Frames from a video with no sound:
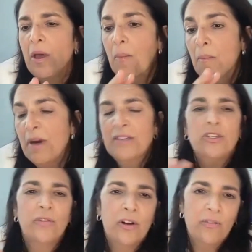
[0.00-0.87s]

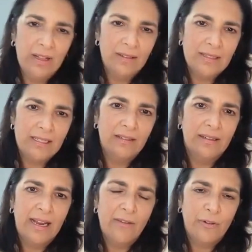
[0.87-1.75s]
much of our
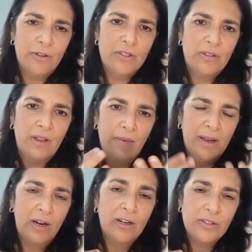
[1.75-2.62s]
volunteering efforts
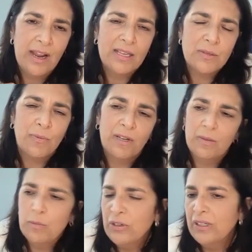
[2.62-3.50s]
among our diaspora
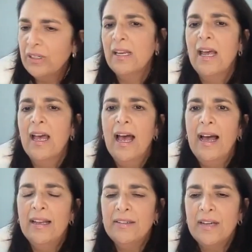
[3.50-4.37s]
community
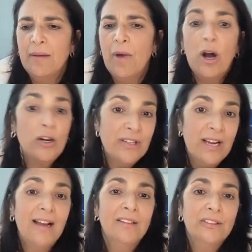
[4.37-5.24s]
and our
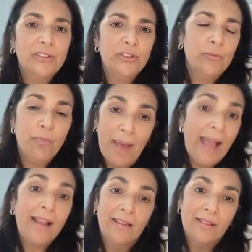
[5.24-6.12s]
dollars to
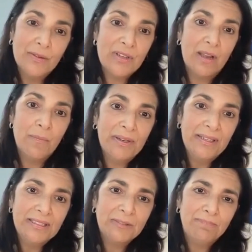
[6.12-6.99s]
backing those
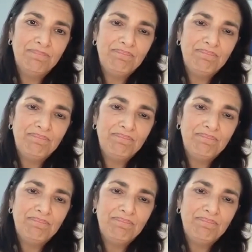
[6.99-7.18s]
companies.